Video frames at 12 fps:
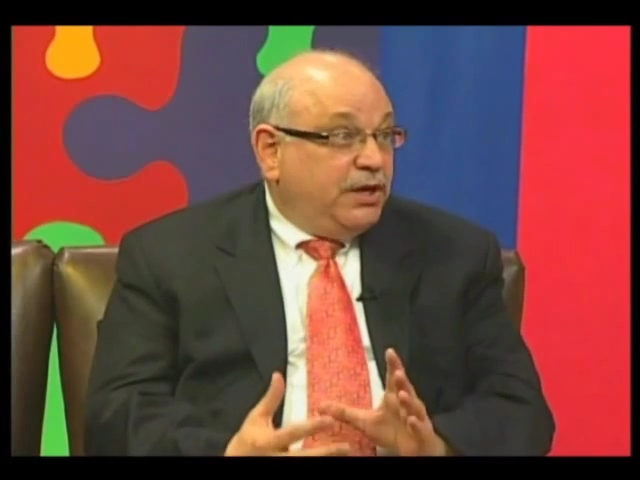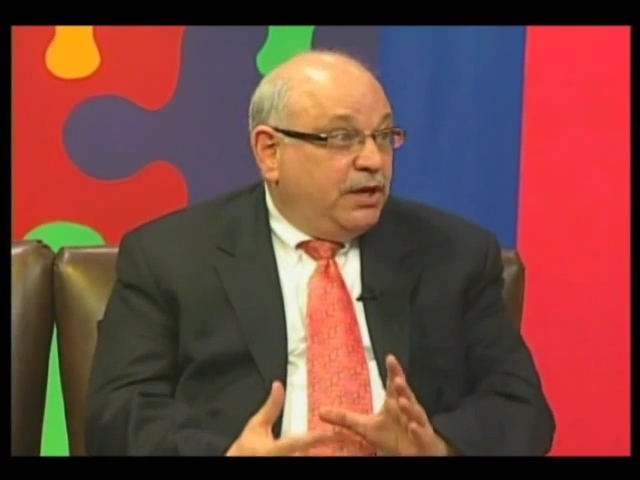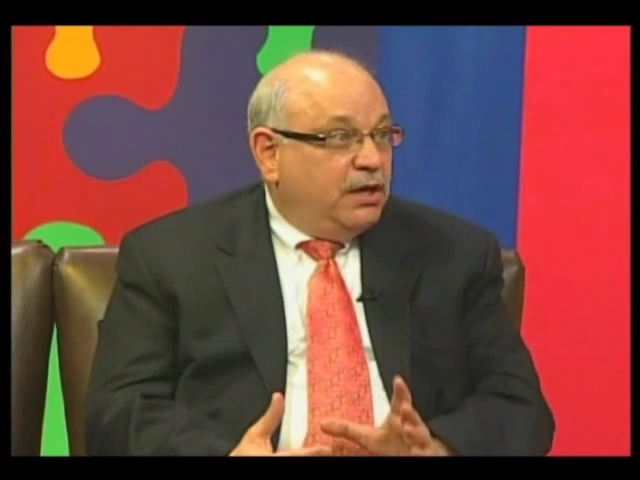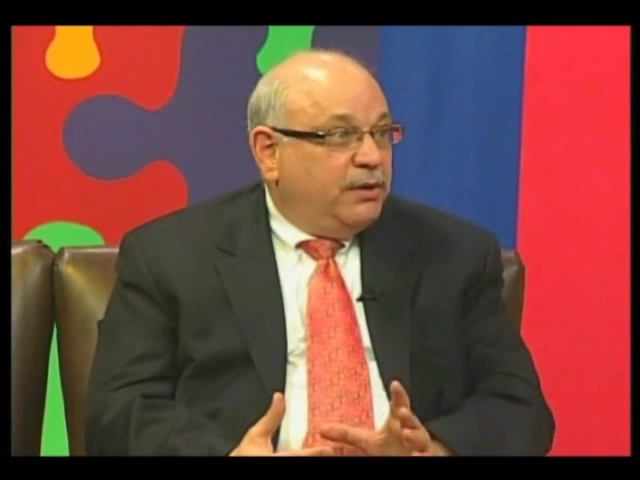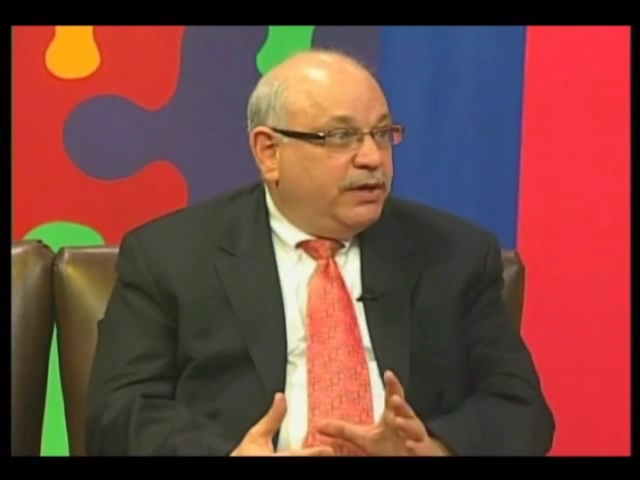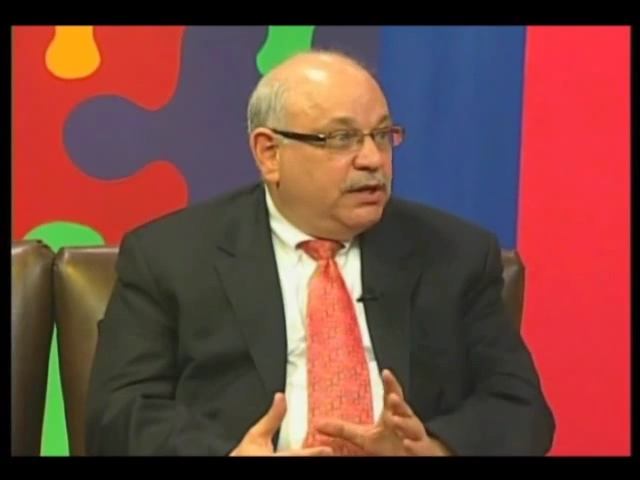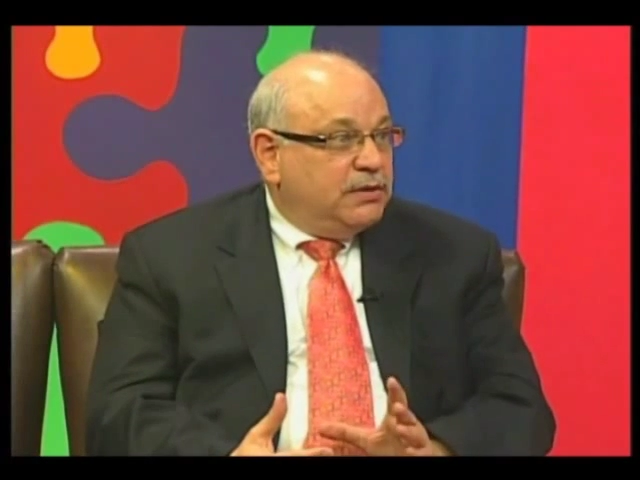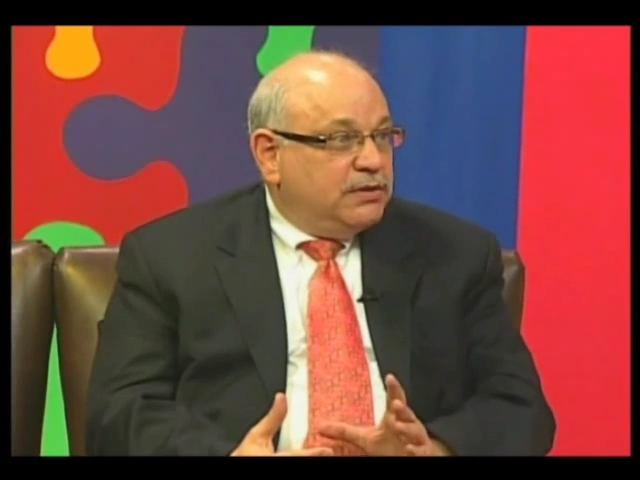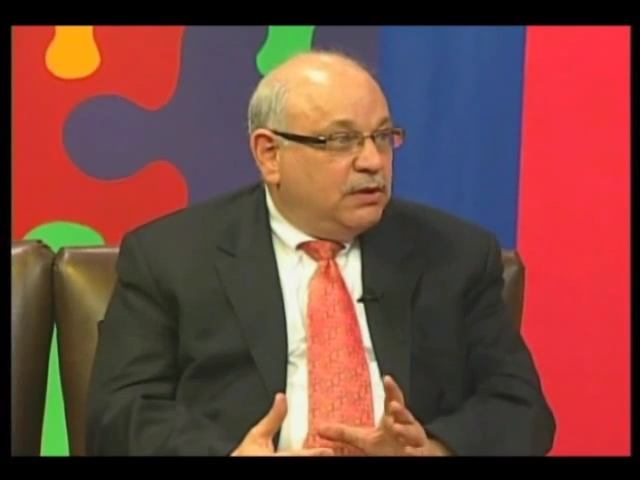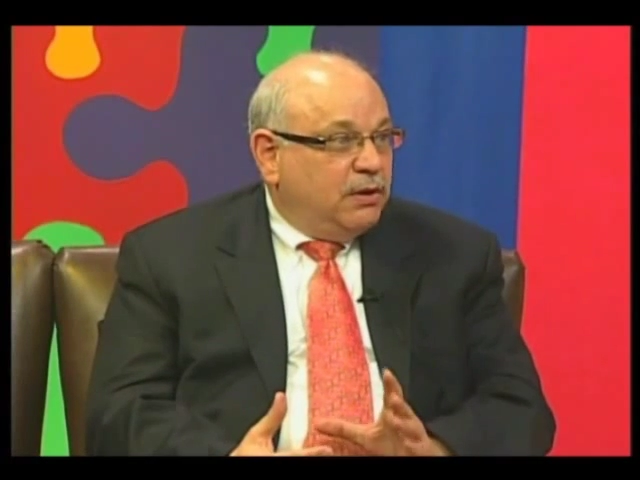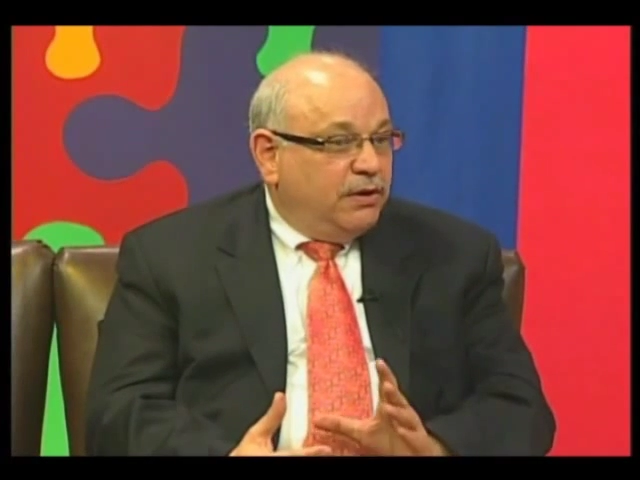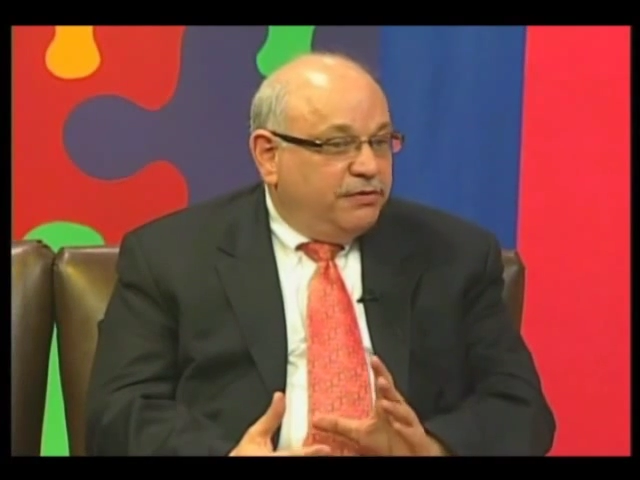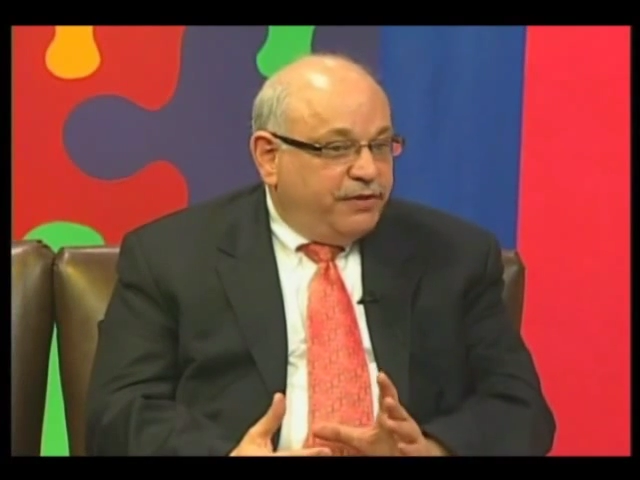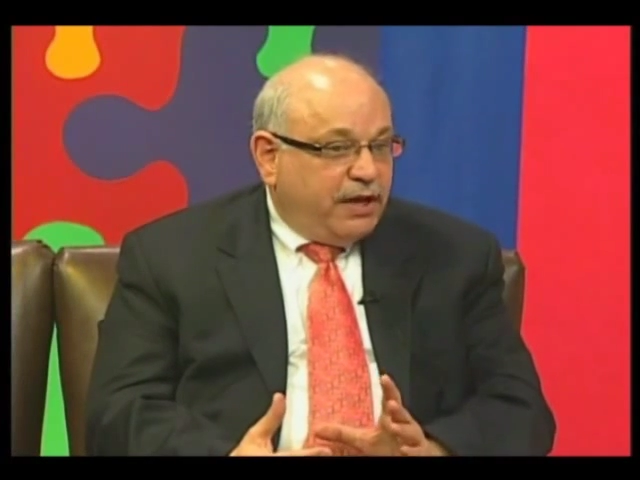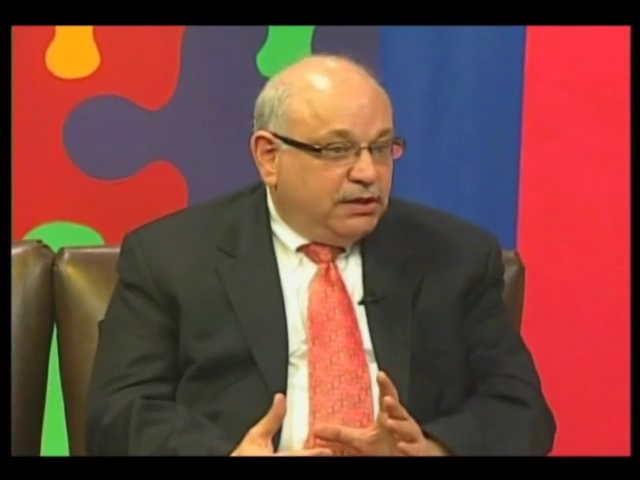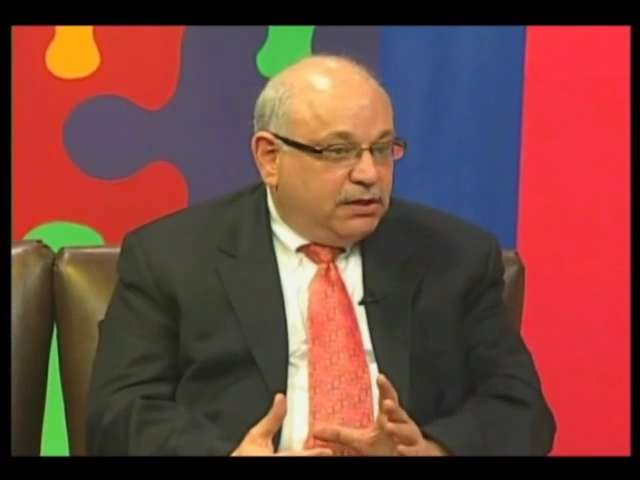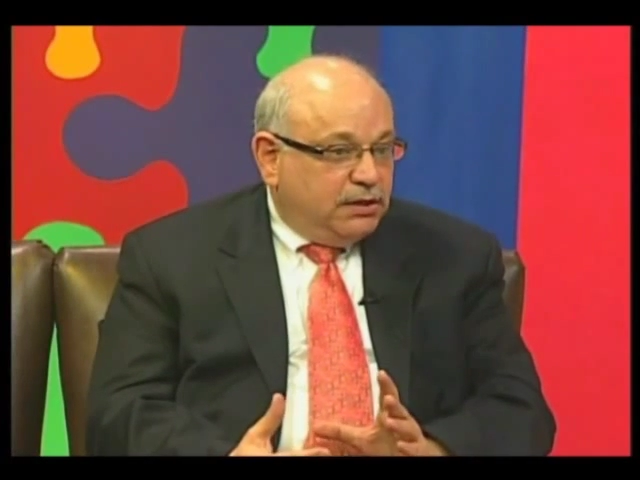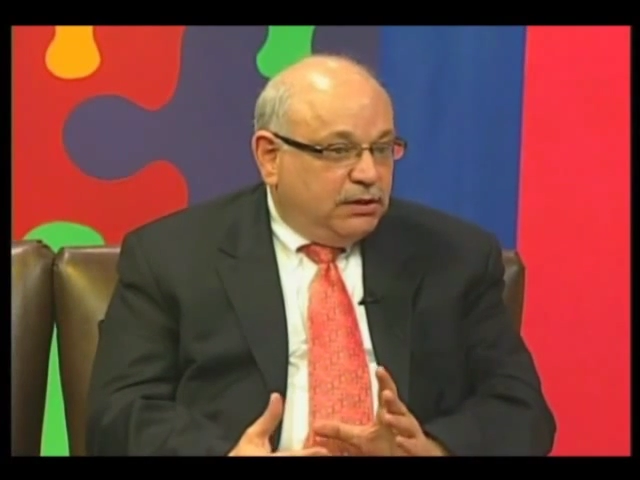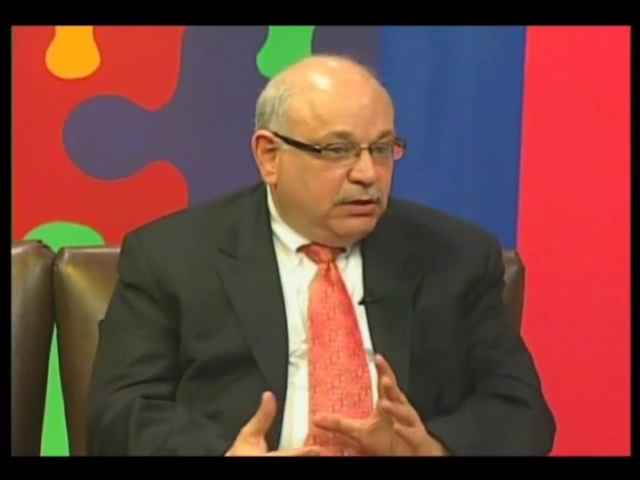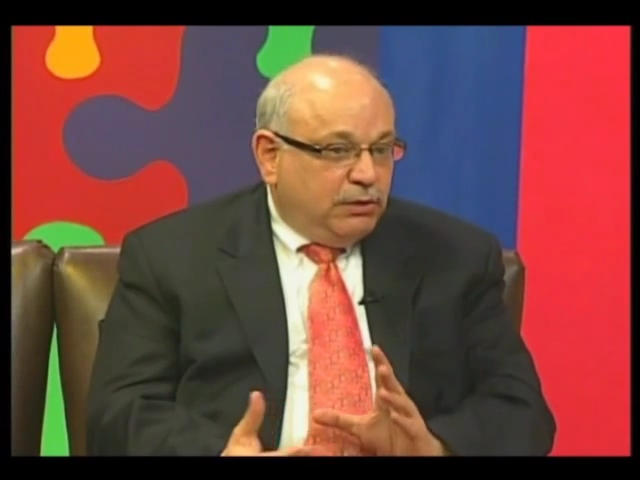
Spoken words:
areas are affected